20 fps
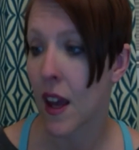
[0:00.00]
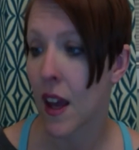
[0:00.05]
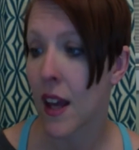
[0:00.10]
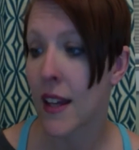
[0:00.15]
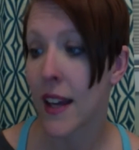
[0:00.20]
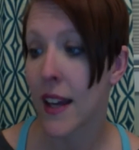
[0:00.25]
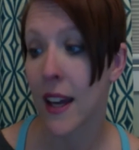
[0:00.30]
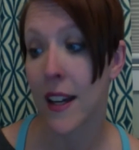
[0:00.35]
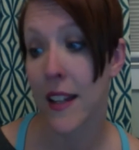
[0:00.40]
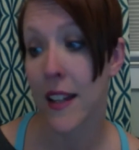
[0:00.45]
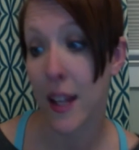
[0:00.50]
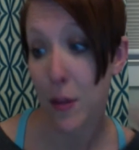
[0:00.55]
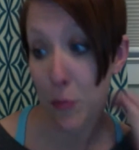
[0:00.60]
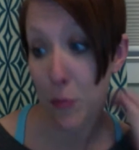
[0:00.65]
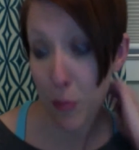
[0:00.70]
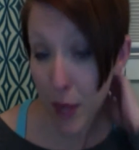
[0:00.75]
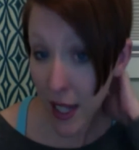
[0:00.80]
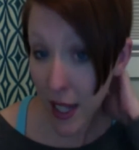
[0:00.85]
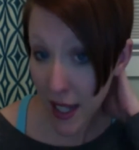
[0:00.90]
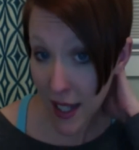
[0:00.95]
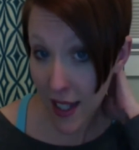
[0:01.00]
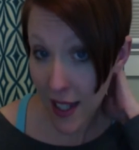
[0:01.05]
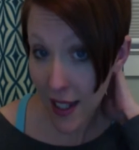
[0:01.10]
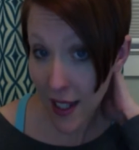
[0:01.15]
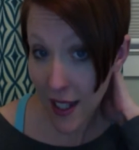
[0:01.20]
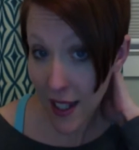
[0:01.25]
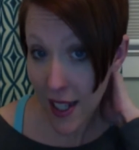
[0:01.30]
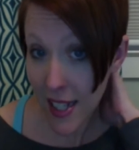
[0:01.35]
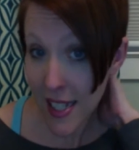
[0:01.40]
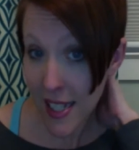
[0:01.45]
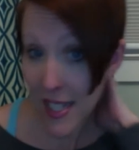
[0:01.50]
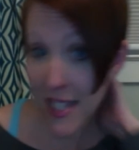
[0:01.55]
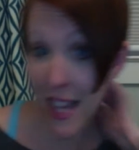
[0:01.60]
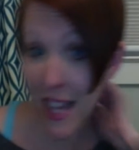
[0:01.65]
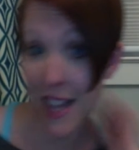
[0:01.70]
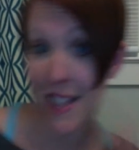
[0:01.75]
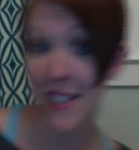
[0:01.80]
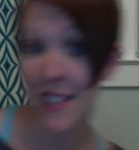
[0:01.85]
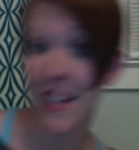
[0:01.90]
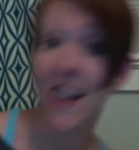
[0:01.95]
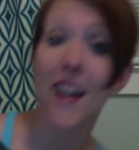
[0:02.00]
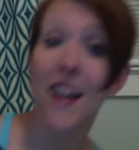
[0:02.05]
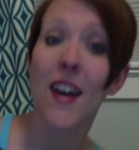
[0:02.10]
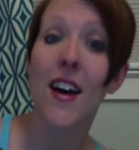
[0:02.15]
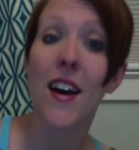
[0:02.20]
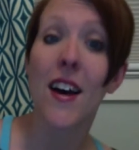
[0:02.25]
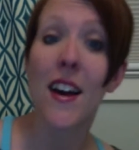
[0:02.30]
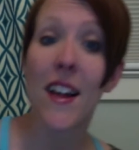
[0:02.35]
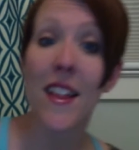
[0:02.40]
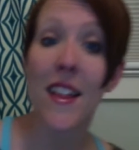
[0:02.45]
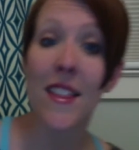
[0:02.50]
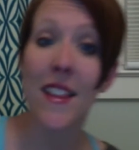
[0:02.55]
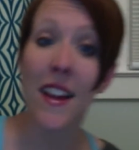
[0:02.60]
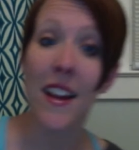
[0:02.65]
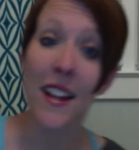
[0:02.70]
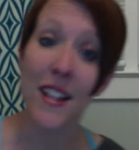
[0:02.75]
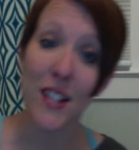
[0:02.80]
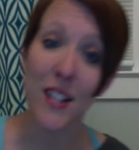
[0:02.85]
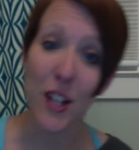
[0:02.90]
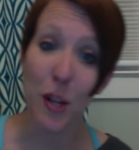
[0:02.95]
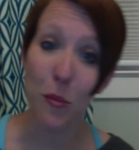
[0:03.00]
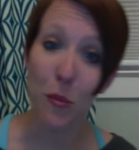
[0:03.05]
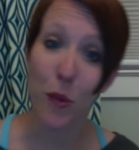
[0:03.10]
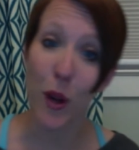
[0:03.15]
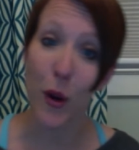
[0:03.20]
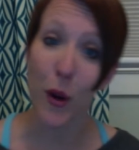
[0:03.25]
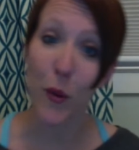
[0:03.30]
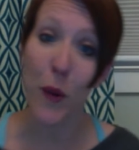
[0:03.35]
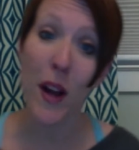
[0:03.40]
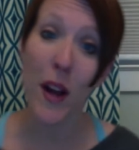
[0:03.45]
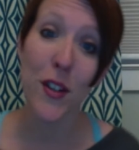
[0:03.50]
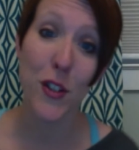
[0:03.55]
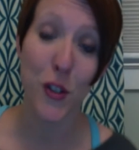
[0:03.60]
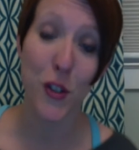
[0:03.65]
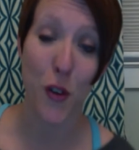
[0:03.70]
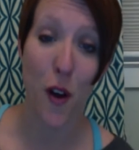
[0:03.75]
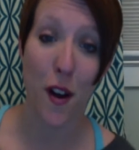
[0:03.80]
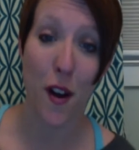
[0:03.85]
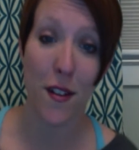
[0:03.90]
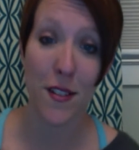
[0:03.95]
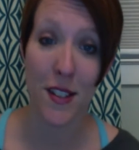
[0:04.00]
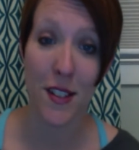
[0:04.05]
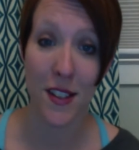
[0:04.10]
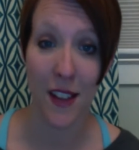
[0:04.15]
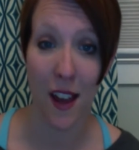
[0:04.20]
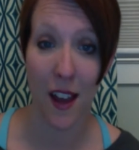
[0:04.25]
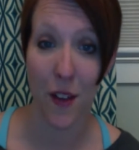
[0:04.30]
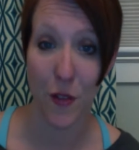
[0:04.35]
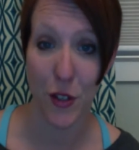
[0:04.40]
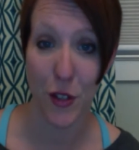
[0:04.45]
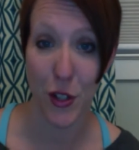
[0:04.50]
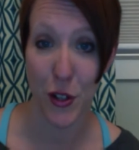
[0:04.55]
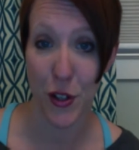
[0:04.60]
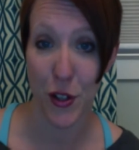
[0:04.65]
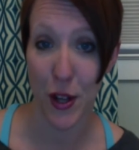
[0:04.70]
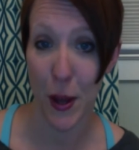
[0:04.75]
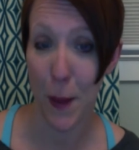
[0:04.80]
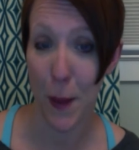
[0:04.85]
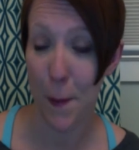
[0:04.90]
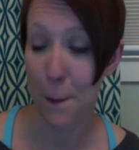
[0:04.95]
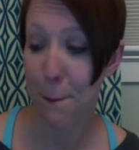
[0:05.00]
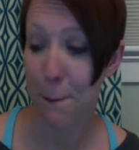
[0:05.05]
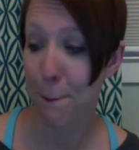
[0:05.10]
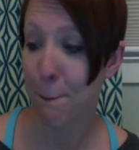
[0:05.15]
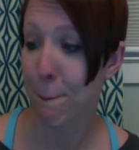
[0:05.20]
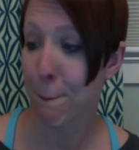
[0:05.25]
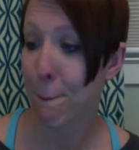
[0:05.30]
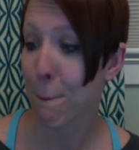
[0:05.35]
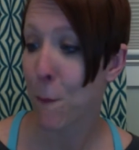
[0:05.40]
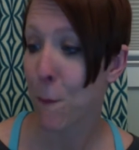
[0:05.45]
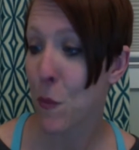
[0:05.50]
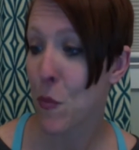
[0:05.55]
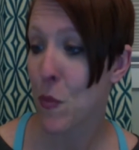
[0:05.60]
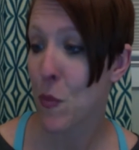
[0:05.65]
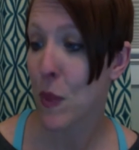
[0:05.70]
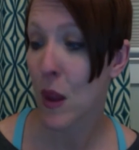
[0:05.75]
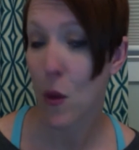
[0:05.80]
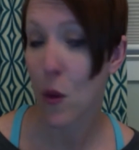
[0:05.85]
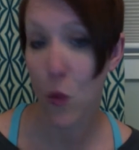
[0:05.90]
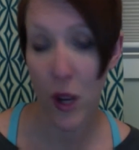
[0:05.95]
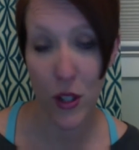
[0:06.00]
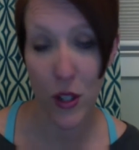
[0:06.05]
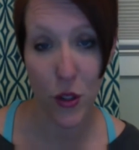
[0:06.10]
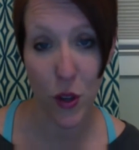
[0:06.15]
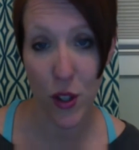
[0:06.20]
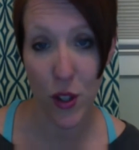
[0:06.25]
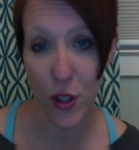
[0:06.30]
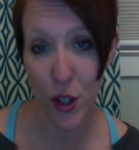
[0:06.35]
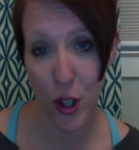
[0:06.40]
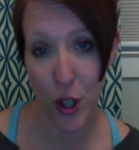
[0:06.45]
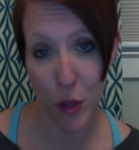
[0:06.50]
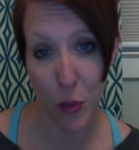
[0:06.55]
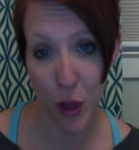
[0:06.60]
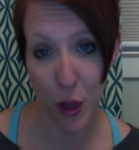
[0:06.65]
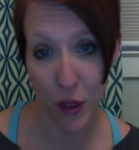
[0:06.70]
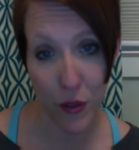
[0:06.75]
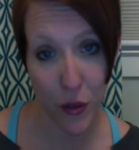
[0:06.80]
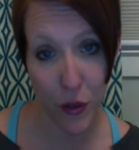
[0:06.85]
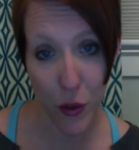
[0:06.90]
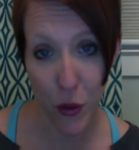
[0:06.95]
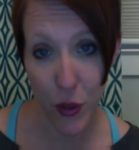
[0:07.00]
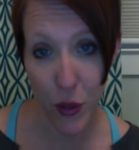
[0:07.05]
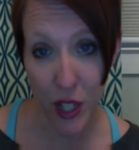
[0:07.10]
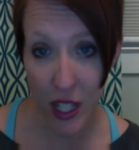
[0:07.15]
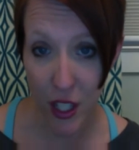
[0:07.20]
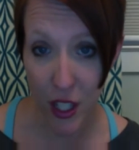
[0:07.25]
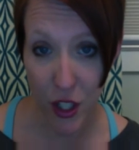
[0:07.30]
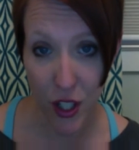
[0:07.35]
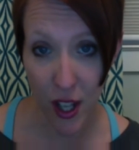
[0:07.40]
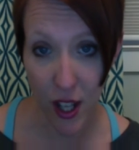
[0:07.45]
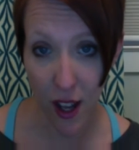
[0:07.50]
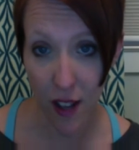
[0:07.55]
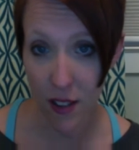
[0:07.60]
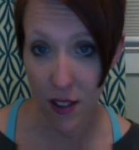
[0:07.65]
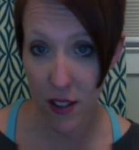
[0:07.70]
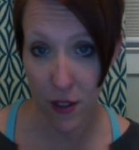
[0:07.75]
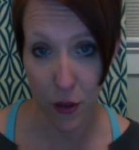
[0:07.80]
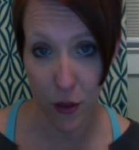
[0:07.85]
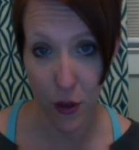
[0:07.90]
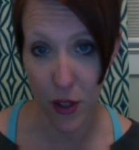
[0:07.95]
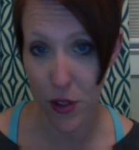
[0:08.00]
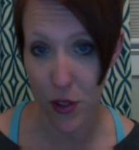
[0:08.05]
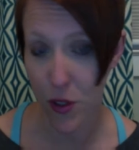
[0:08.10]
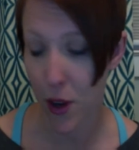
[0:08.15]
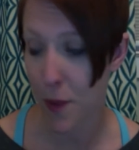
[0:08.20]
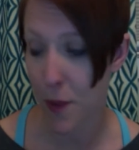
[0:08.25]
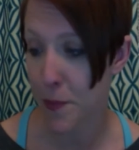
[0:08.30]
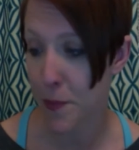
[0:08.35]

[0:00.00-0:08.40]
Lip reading: Candidate B says that he's going to bring a restaurant to the cafeteria. Restaurants are going to bring food each day, different restaurant.